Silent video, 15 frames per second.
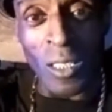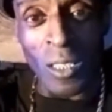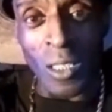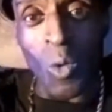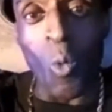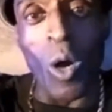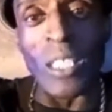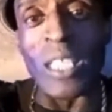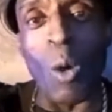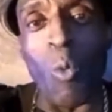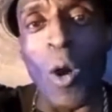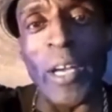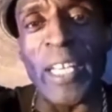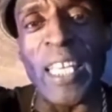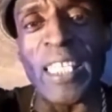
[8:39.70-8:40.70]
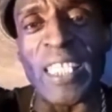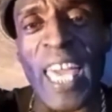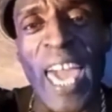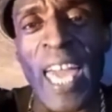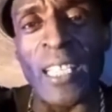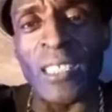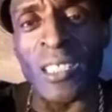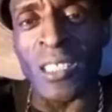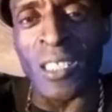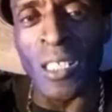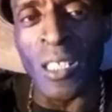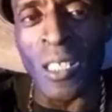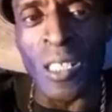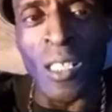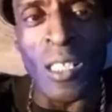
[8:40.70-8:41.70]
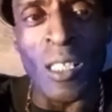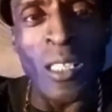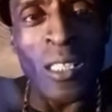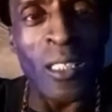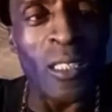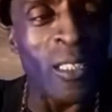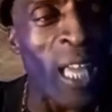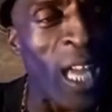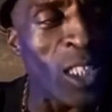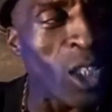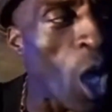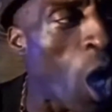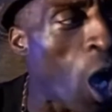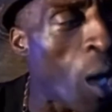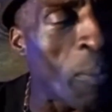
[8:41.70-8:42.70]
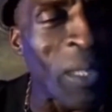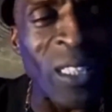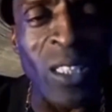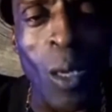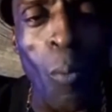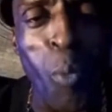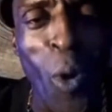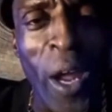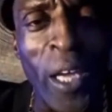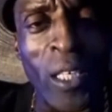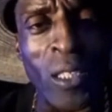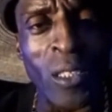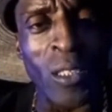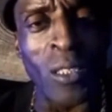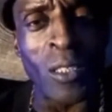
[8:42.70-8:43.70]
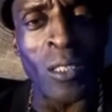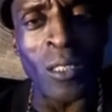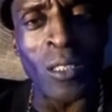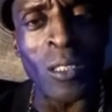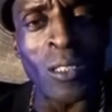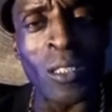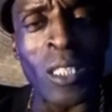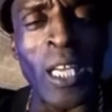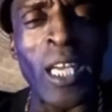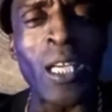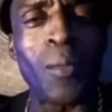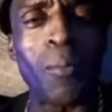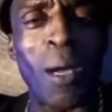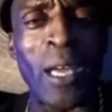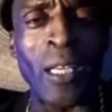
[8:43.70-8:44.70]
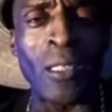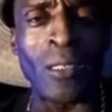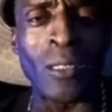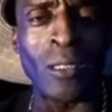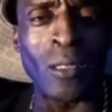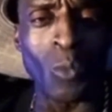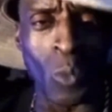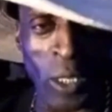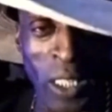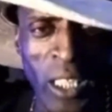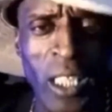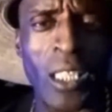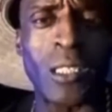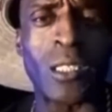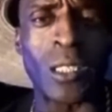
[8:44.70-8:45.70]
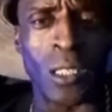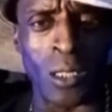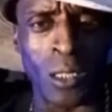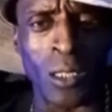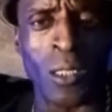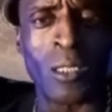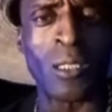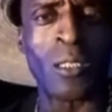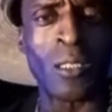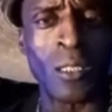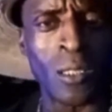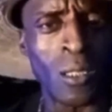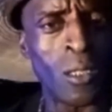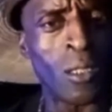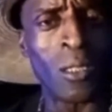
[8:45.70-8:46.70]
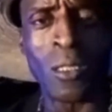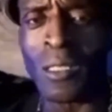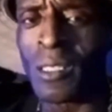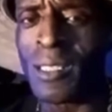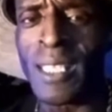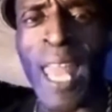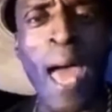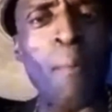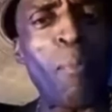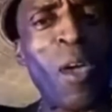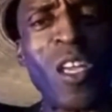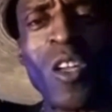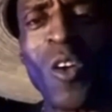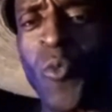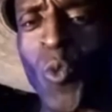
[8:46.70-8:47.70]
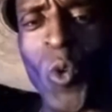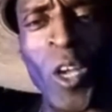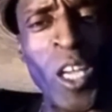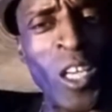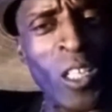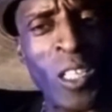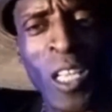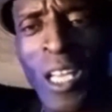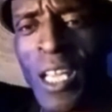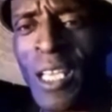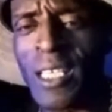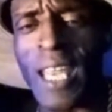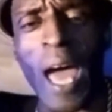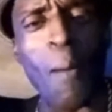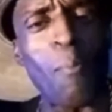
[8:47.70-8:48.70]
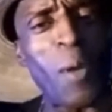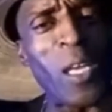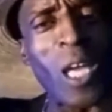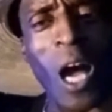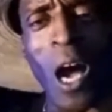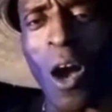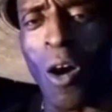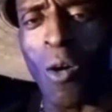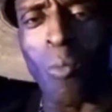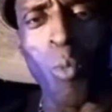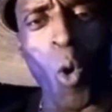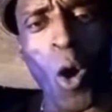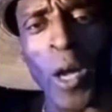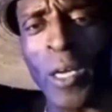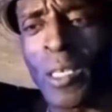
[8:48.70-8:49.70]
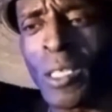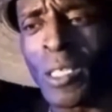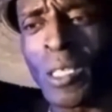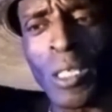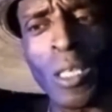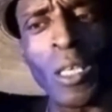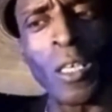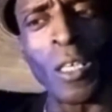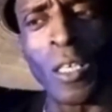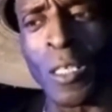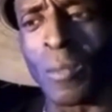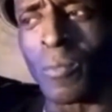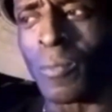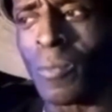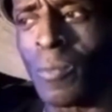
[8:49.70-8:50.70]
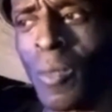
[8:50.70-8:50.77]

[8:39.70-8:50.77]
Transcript: the ones that wear these hats, their job is to break the inmate when he get there. Not be your friend, not be your homeboy. Um,